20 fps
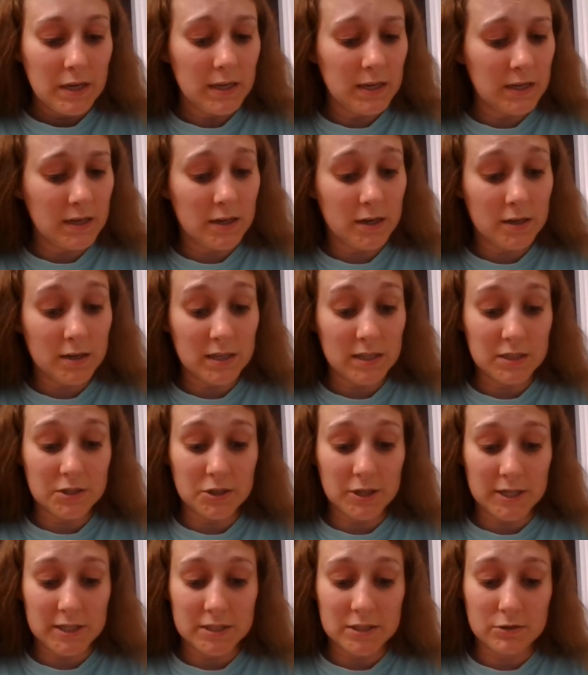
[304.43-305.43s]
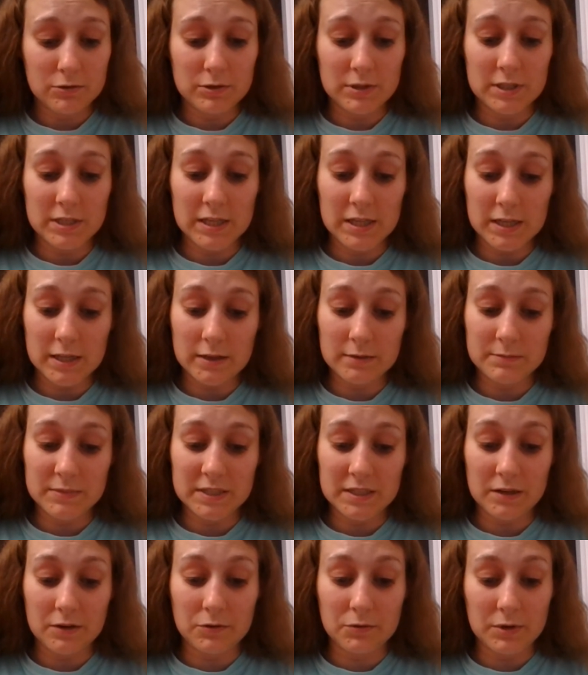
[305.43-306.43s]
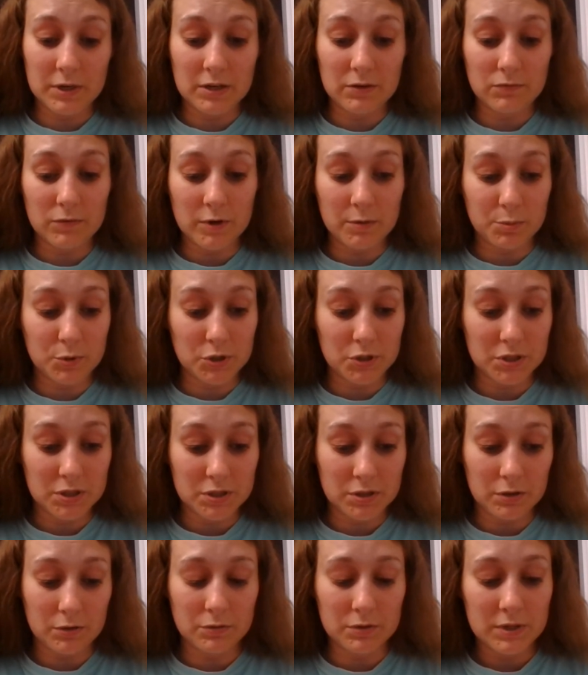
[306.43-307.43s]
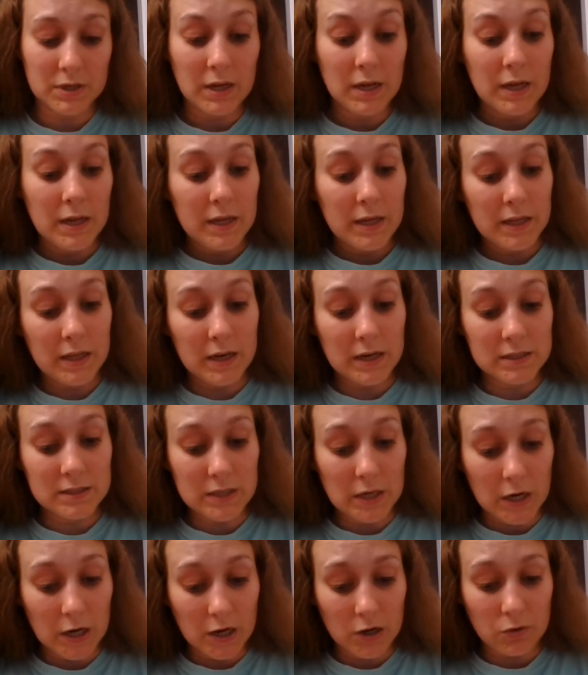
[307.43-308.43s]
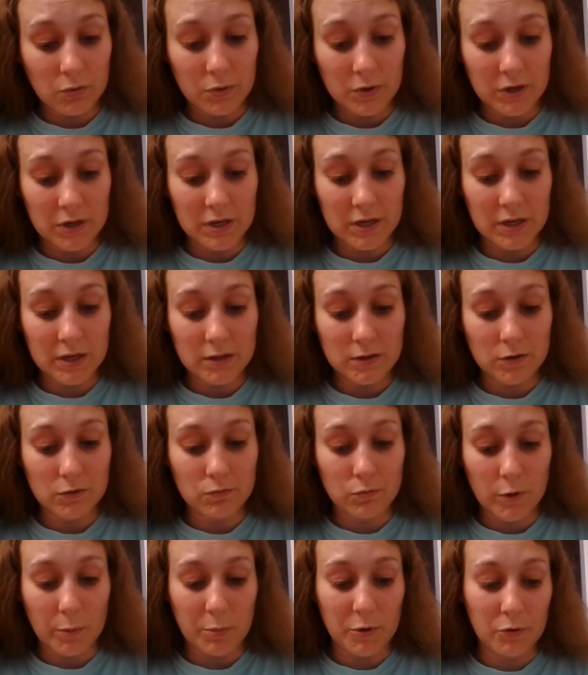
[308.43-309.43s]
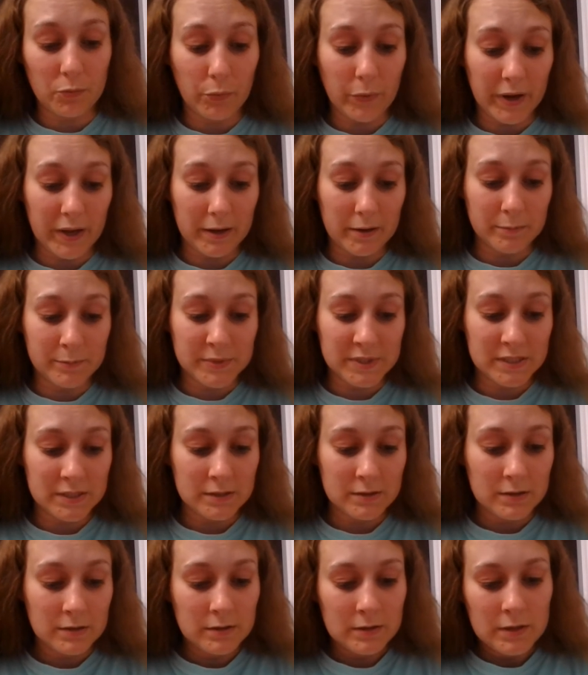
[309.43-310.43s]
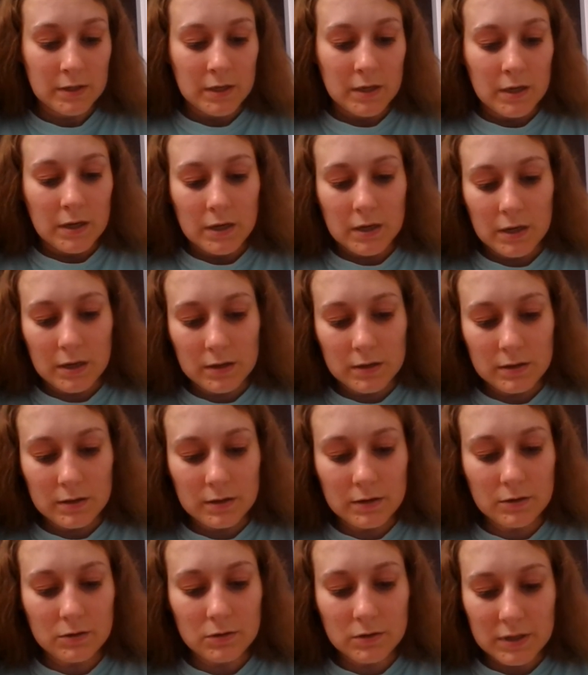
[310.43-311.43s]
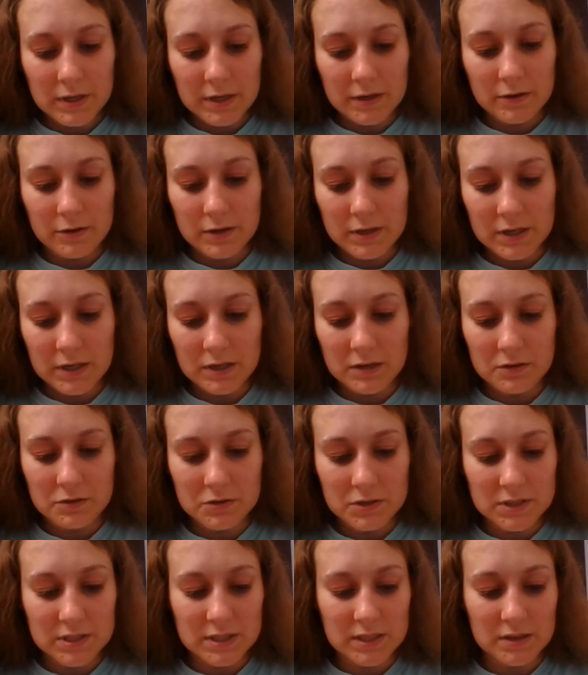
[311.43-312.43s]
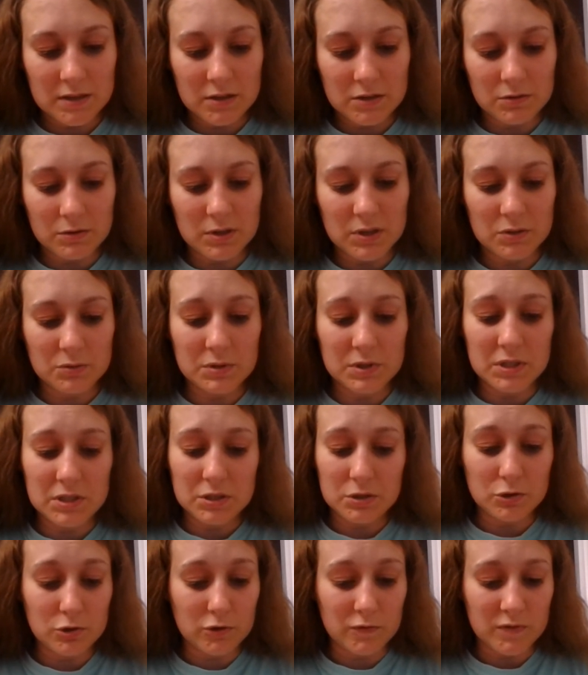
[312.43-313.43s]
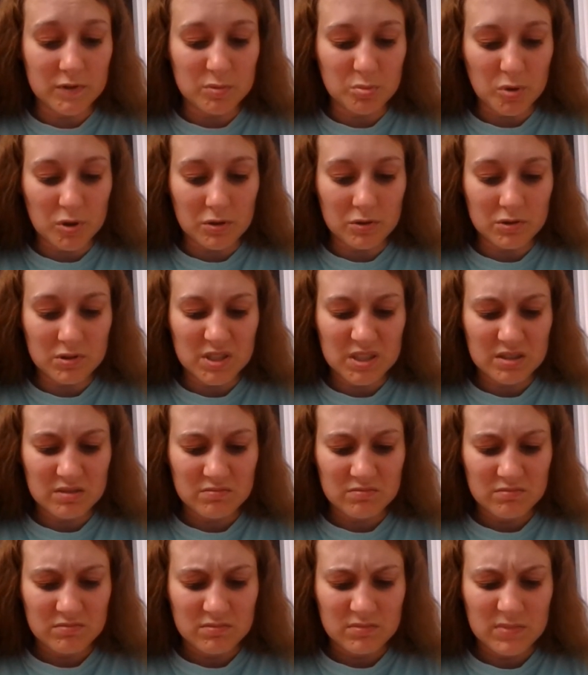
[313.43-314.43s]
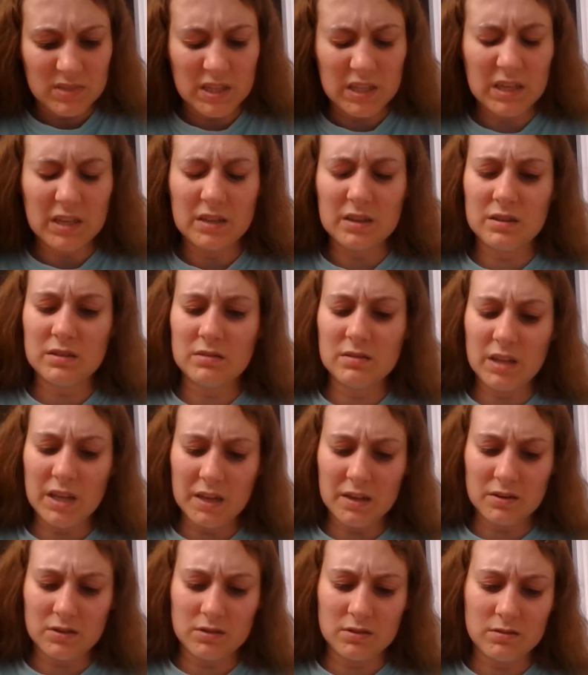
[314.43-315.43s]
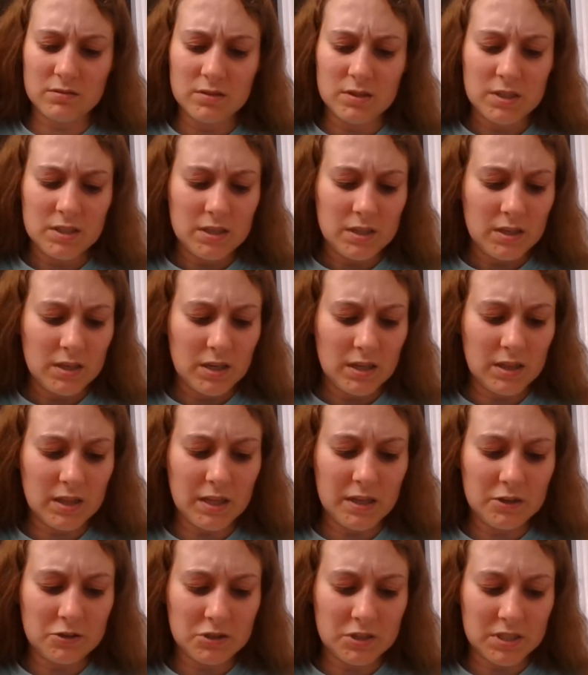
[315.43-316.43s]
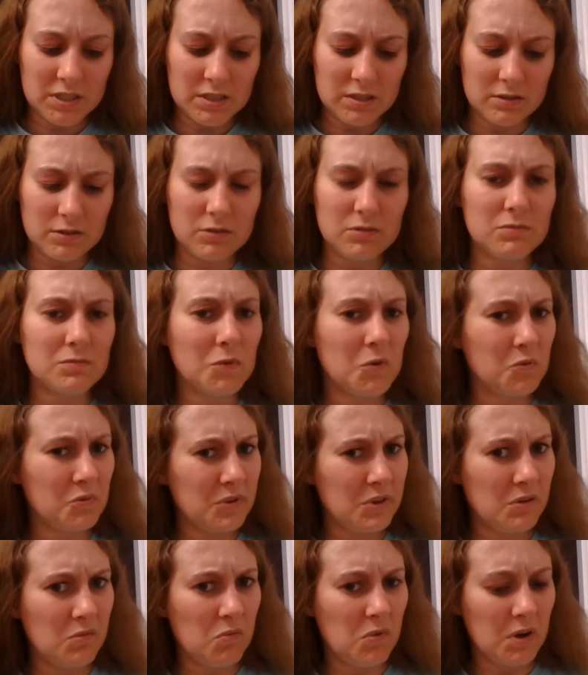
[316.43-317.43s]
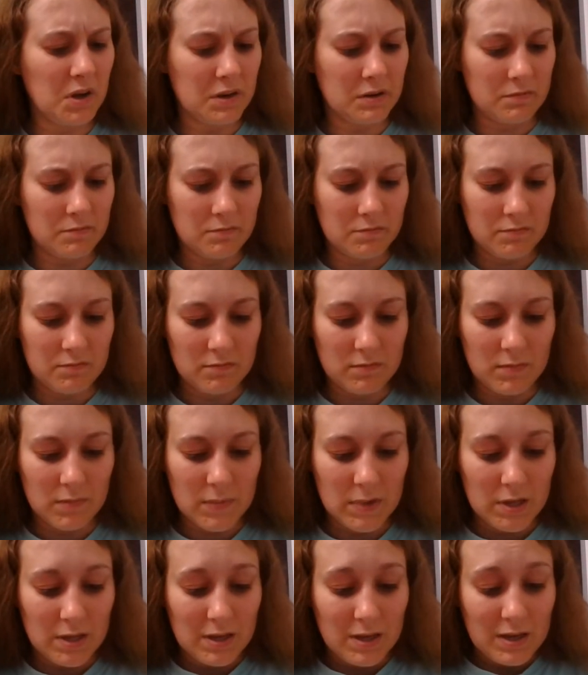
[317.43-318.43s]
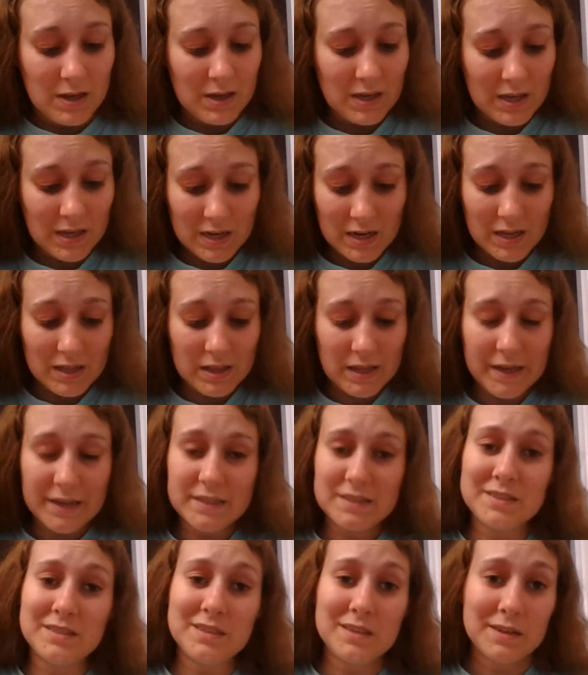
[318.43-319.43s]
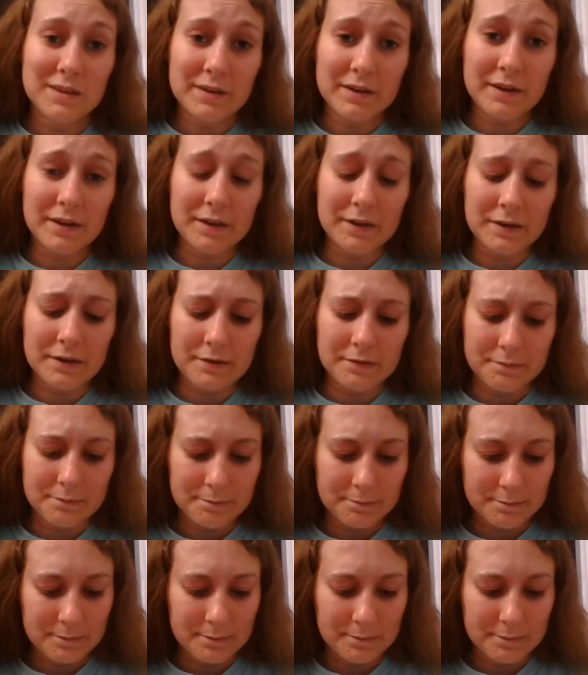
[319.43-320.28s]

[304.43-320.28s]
in contrast to his clumsy green rubber suit and his awkward yellow rubber webs. A little later he noticed that there were only two of his brothers, and later still, only one, and at last none.